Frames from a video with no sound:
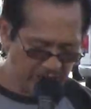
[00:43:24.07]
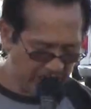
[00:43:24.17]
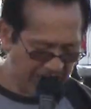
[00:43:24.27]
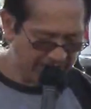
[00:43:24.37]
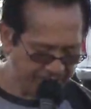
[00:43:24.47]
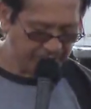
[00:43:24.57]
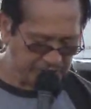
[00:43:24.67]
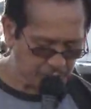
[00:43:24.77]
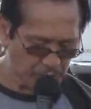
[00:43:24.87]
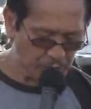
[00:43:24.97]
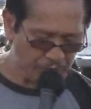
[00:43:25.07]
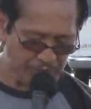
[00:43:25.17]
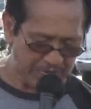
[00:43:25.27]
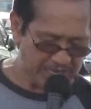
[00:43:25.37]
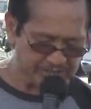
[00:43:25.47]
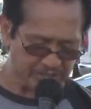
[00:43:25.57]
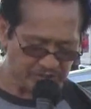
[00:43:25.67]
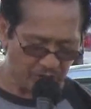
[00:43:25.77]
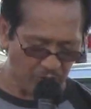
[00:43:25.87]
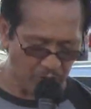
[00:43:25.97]
life is when we realize that
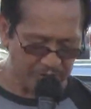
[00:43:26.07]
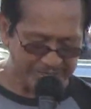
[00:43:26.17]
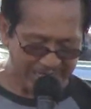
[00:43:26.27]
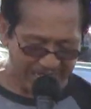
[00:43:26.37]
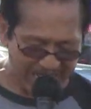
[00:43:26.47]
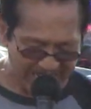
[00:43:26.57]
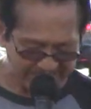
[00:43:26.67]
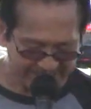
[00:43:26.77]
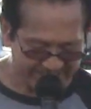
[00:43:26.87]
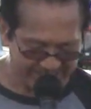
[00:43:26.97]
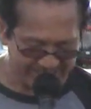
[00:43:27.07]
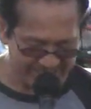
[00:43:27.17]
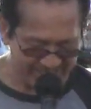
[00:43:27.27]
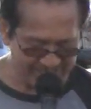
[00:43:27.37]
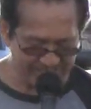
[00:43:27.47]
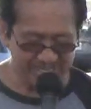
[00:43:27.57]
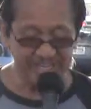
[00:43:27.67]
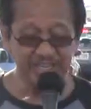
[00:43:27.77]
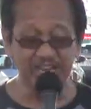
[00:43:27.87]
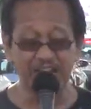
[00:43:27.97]
the Lord delights
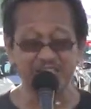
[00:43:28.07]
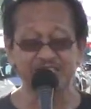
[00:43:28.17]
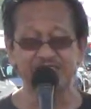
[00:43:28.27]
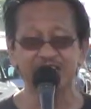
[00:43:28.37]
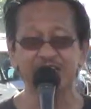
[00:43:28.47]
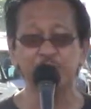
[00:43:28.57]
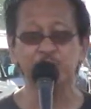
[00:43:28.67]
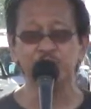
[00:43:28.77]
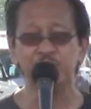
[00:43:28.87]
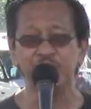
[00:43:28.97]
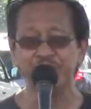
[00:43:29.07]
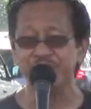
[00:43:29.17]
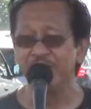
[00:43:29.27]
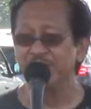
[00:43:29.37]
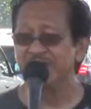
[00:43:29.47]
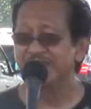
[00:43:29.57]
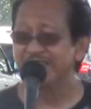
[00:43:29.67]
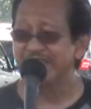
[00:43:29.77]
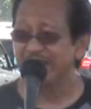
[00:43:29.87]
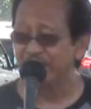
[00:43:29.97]
in us and we should be very
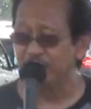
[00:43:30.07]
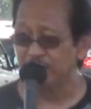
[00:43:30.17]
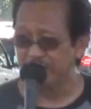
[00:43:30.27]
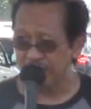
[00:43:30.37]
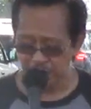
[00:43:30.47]
thankful and